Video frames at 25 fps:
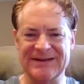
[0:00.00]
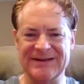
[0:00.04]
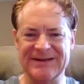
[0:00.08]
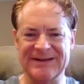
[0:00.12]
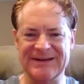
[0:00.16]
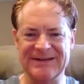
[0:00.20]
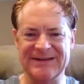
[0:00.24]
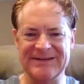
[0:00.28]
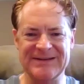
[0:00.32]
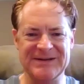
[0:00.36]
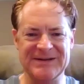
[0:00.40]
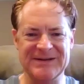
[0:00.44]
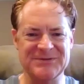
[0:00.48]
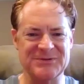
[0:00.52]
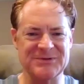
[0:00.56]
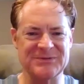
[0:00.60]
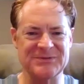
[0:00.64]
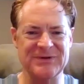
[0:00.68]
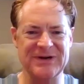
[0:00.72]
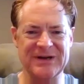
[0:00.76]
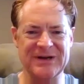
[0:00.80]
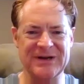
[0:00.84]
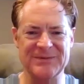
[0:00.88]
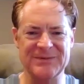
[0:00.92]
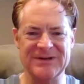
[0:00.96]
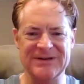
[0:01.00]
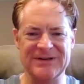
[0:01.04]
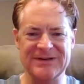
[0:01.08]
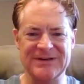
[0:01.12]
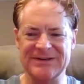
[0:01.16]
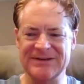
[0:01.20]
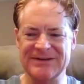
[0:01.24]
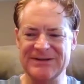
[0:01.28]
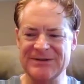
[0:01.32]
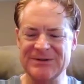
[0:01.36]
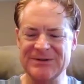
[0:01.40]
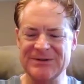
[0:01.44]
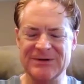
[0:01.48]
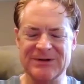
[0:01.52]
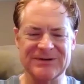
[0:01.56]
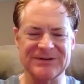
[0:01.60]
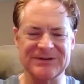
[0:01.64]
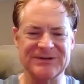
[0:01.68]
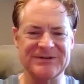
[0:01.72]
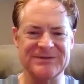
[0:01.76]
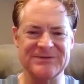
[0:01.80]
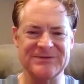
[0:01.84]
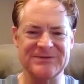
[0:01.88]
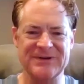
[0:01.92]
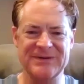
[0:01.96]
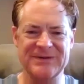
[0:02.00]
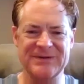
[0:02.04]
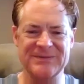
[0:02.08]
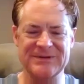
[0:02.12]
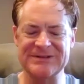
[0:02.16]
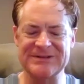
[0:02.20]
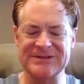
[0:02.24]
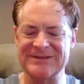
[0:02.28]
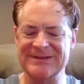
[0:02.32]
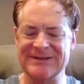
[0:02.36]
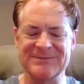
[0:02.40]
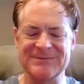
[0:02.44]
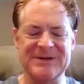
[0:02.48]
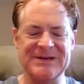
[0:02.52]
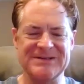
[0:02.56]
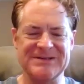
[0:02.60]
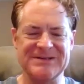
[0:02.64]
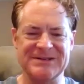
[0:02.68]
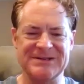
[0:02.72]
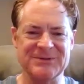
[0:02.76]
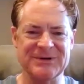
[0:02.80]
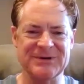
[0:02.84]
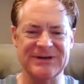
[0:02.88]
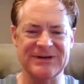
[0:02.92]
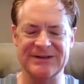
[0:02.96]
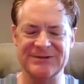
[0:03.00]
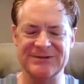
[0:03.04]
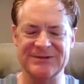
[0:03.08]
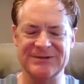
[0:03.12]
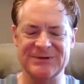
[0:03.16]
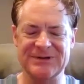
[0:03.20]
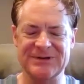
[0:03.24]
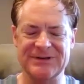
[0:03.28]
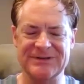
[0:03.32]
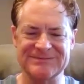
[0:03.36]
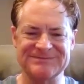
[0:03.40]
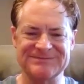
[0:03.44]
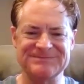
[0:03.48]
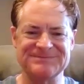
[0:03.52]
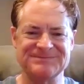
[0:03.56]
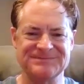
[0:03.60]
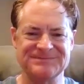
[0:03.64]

And uh, thanks for inviting me. And you are doing famous, amazing work as well.